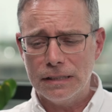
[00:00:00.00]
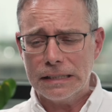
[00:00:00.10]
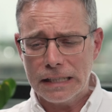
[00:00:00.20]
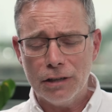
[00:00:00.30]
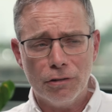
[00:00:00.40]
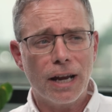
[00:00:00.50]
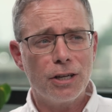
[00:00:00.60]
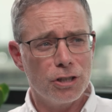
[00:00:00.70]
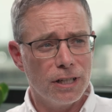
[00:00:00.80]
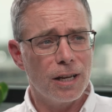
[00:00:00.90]

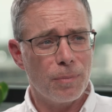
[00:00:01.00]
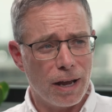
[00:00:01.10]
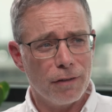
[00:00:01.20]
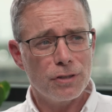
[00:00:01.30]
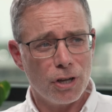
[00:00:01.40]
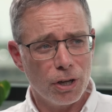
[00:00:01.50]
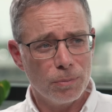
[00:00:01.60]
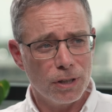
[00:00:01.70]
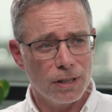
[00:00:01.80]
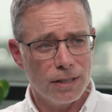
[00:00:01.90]
deterioration in the amount of time
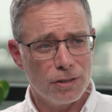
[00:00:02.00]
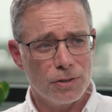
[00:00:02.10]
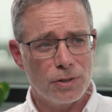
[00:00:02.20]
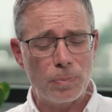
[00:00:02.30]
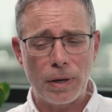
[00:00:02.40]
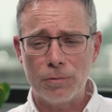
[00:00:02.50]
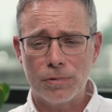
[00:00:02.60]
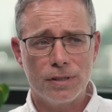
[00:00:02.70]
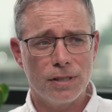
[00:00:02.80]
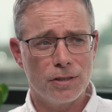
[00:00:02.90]
that clinicians spent with
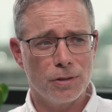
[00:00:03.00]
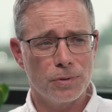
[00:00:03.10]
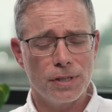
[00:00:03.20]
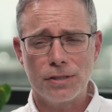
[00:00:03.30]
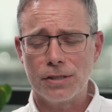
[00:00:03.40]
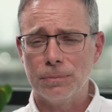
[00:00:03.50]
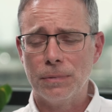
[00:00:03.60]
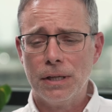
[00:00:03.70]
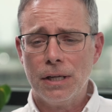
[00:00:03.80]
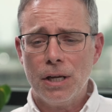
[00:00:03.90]
the digital system.
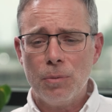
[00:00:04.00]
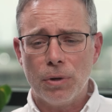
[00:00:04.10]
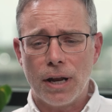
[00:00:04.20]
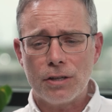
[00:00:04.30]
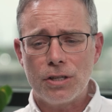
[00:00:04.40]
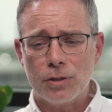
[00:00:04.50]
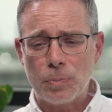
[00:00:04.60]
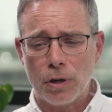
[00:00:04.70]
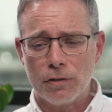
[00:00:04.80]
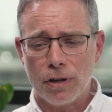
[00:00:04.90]
But actually, as
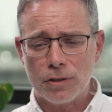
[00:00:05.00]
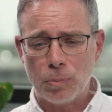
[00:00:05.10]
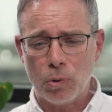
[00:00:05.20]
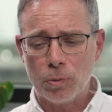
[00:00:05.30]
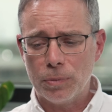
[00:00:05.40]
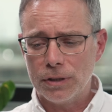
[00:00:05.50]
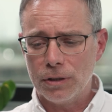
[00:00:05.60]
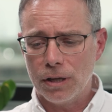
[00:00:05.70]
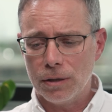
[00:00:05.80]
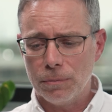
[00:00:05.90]
part of our deployment
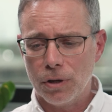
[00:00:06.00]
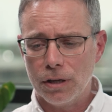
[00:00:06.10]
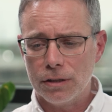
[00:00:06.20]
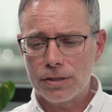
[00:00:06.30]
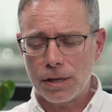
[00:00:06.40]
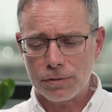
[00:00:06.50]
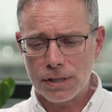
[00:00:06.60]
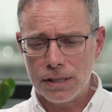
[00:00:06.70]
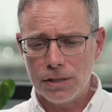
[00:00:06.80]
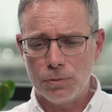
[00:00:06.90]
at South
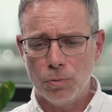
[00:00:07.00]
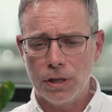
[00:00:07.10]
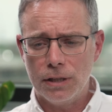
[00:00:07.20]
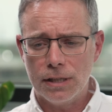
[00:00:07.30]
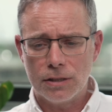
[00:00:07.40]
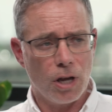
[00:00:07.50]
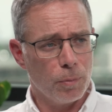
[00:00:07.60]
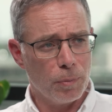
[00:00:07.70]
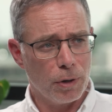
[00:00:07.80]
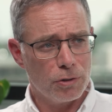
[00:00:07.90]
Tees, we did time
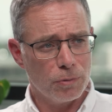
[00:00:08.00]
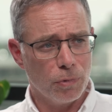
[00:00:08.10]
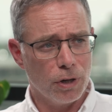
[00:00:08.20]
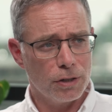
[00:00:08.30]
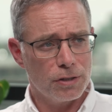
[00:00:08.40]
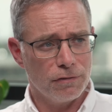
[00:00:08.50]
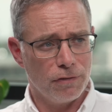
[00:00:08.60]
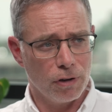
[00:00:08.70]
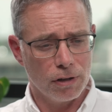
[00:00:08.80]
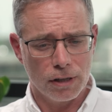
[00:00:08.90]
and motion work to
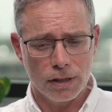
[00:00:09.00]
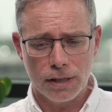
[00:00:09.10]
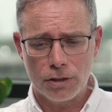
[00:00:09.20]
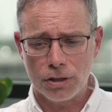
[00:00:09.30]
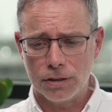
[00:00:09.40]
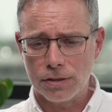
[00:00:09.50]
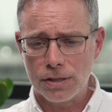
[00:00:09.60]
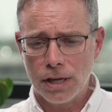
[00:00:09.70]
follow the clinicians.